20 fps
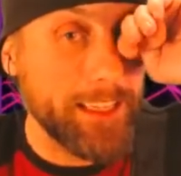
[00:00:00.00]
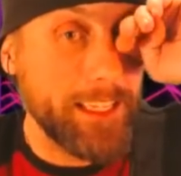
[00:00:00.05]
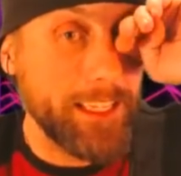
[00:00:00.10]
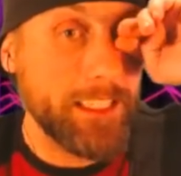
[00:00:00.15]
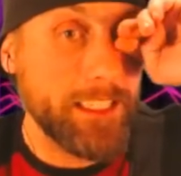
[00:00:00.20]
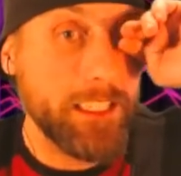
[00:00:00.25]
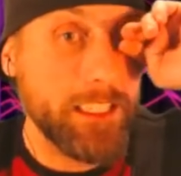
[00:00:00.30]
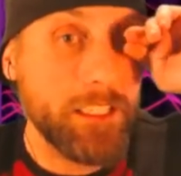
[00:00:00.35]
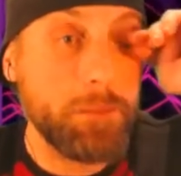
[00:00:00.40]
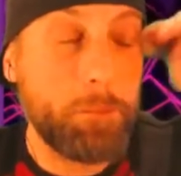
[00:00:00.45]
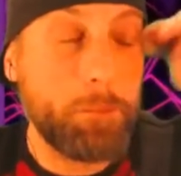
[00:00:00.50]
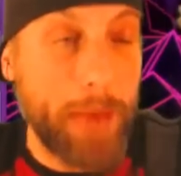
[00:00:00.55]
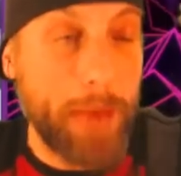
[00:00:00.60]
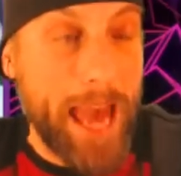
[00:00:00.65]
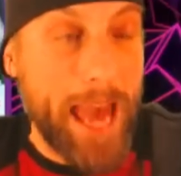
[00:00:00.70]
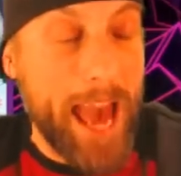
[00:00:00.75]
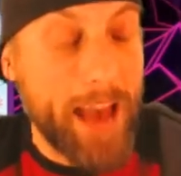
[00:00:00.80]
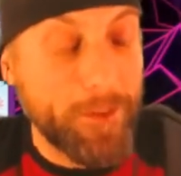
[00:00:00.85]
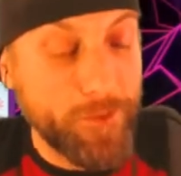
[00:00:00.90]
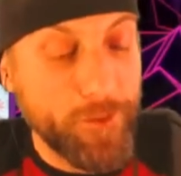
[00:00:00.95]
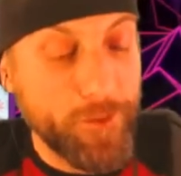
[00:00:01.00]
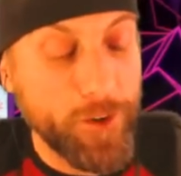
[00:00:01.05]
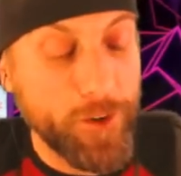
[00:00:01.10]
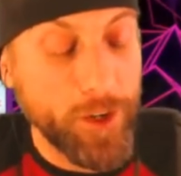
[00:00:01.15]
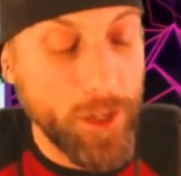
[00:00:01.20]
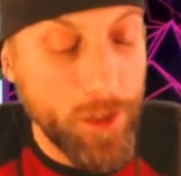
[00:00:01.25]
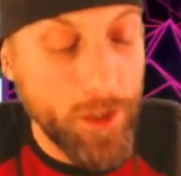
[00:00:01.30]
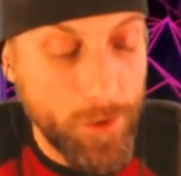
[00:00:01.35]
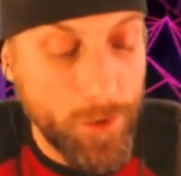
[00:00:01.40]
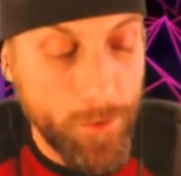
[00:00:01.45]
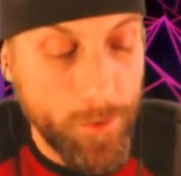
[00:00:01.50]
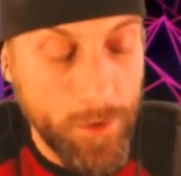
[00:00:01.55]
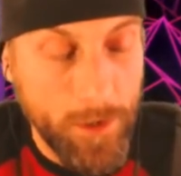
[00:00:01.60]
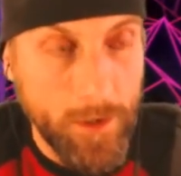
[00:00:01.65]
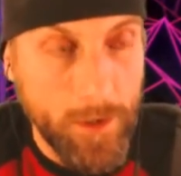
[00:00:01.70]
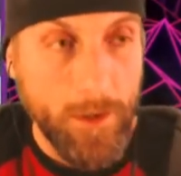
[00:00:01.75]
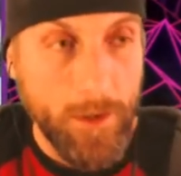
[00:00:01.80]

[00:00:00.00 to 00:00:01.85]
this is bad for you.